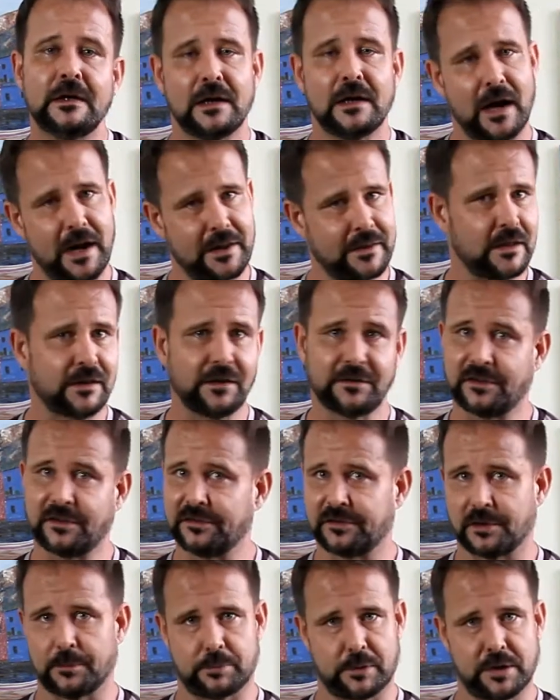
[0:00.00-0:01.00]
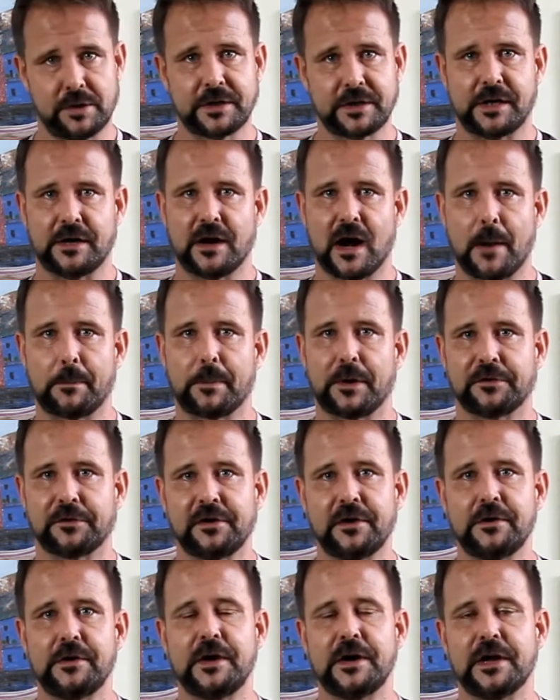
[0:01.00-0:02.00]
I think this is a brilliant
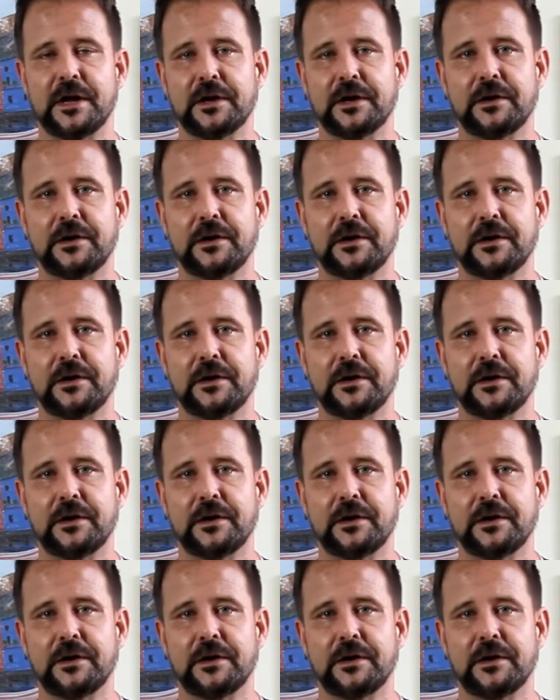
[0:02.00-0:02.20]
opportunity.